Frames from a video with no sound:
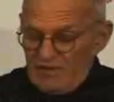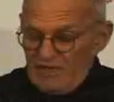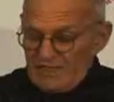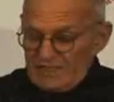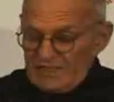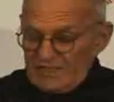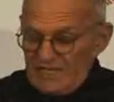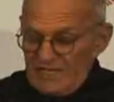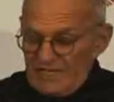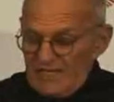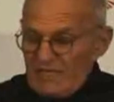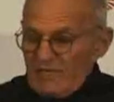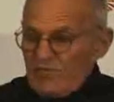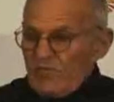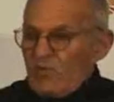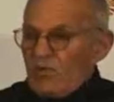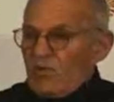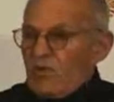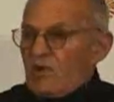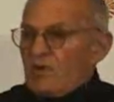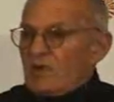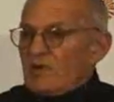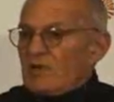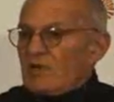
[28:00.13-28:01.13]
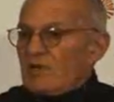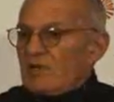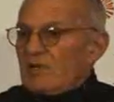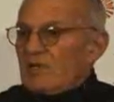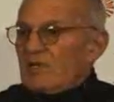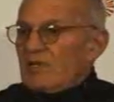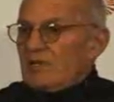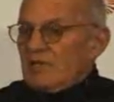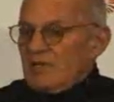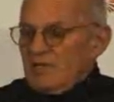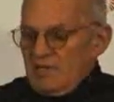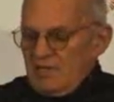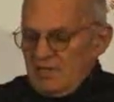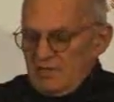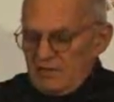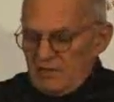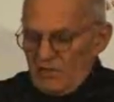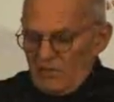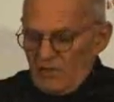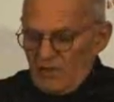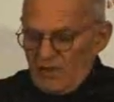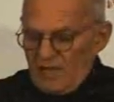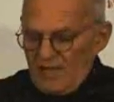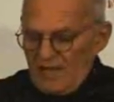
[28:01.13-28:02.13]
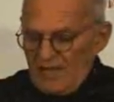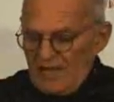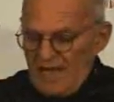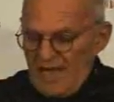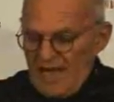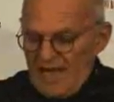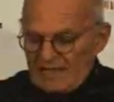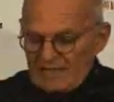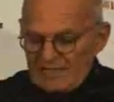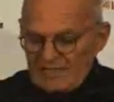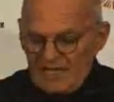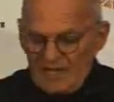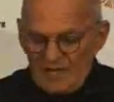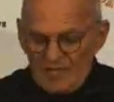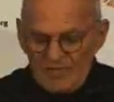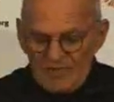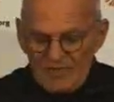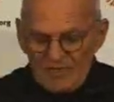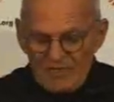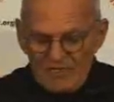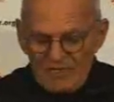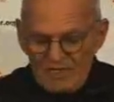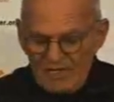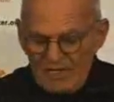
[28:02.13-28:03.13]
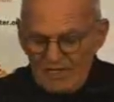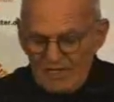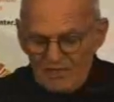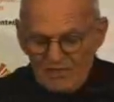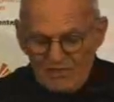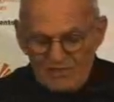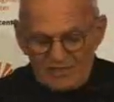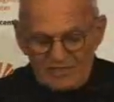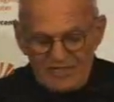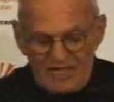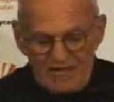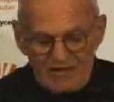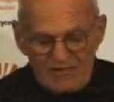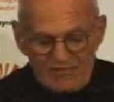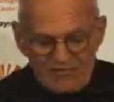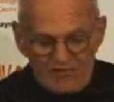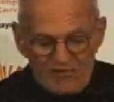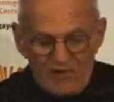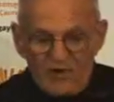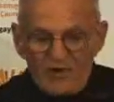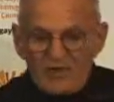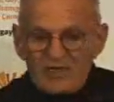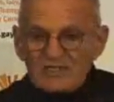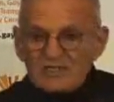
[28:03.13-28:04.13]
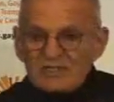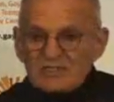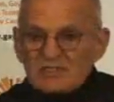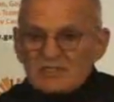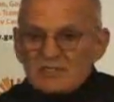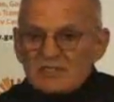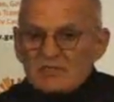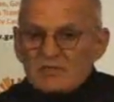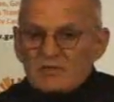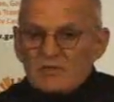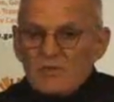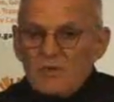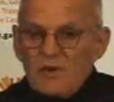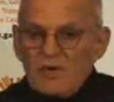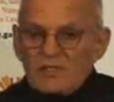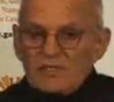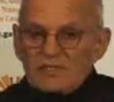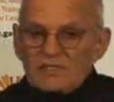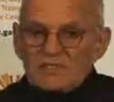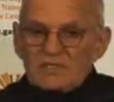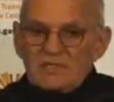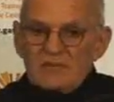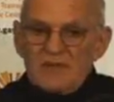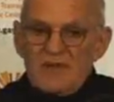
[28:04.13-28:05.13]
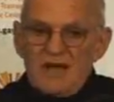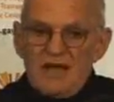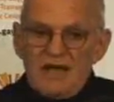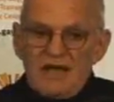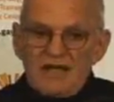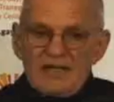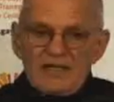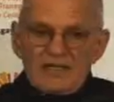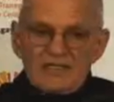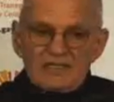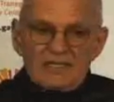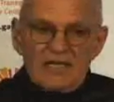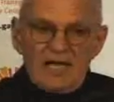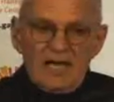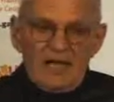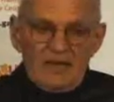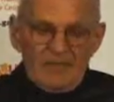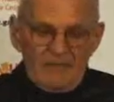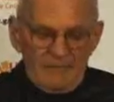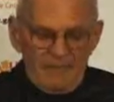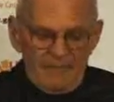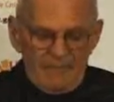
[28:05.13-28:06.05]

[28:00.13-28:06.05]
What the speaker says: us anymore the way ACT UP looked out for us once upon a time.